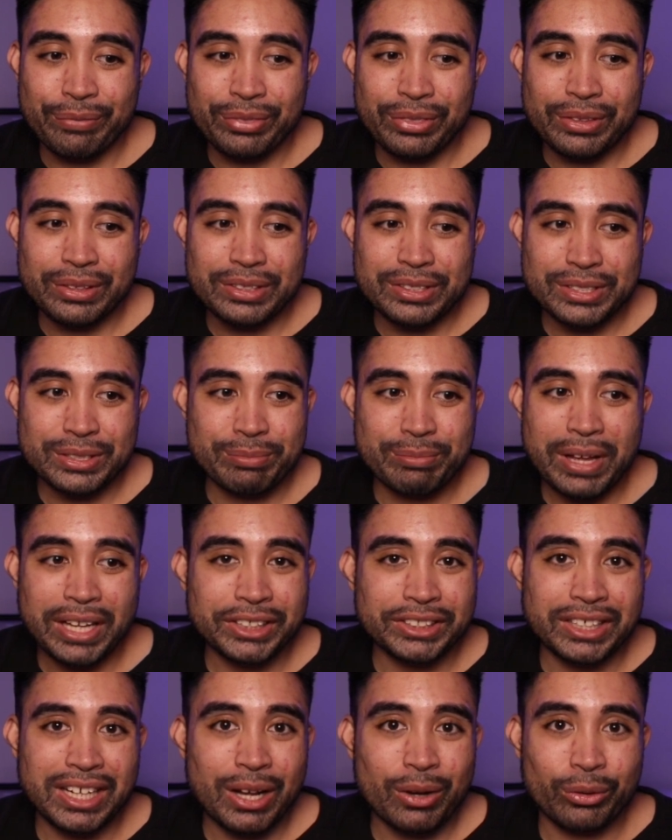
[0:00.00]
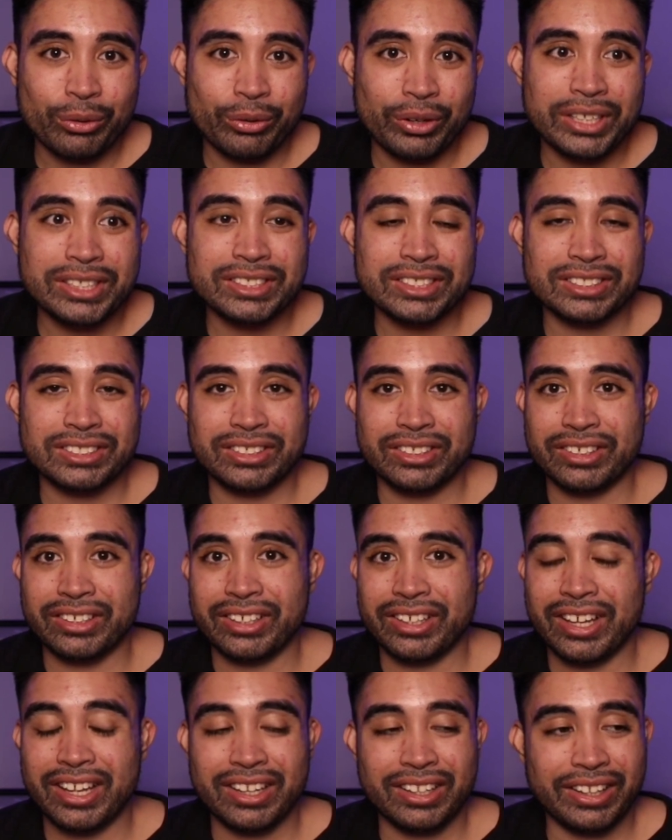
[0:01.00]
Just imagine how crazy it's gonna
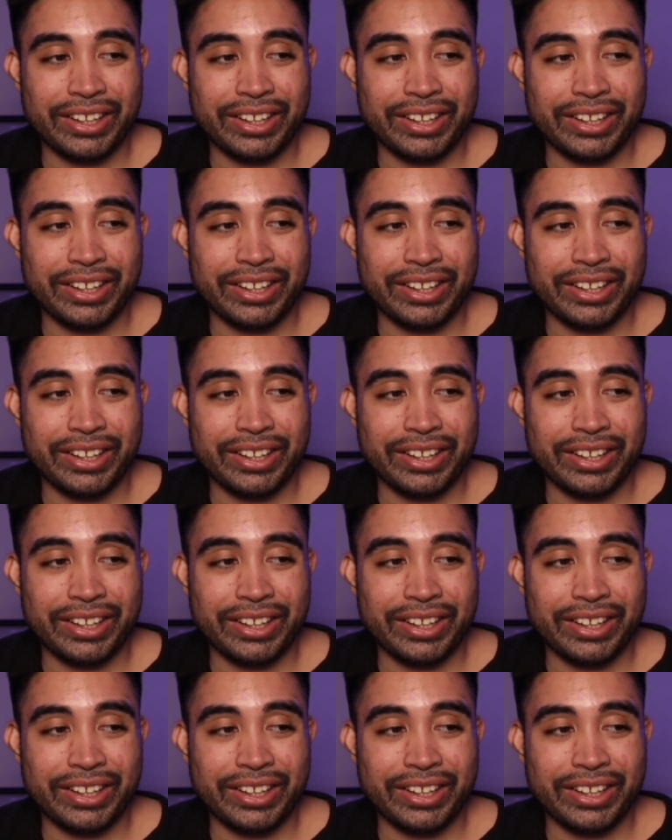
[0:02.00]
get.